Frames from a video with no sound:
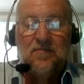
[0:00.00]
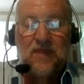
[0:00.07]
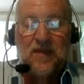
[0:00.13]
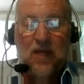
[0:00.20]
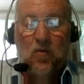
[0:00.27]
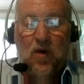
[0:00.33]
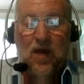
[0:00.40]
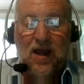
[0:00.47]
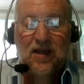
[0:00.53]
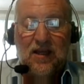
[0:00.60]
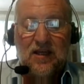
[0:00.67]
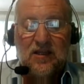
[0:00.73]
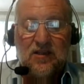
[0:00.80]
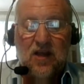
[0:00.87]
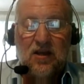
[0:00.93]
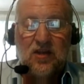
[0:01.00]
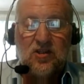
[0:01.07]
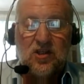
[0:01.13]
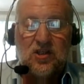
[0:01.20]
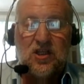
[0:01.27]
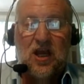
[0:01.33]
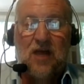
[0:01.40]
Now, whaling has only
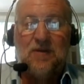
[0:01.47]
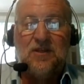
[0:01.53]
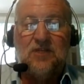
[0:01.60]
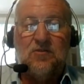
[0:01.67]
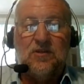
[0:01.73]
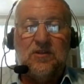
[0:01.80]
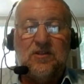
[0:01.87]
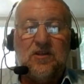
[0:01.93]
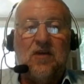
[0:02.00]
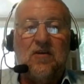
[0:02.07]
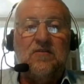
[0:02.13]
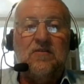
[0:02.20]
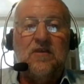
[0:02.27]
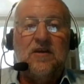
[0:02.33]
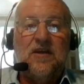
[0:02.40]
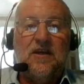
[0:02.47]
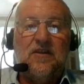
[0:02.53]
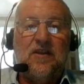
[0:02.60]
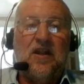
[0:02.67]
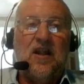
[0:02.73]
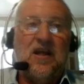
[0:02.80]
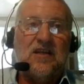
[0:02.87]
just come into its own
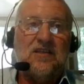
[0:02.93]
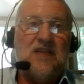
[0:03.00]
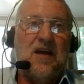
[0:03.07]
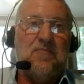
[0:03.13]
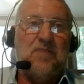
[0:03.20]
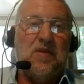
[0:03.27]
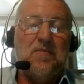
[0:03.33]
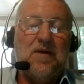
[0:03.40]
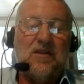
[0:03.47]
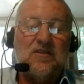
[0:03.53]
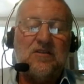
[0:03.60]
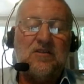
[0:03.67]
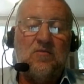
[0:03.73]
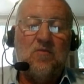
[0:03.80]
in the last couple of months,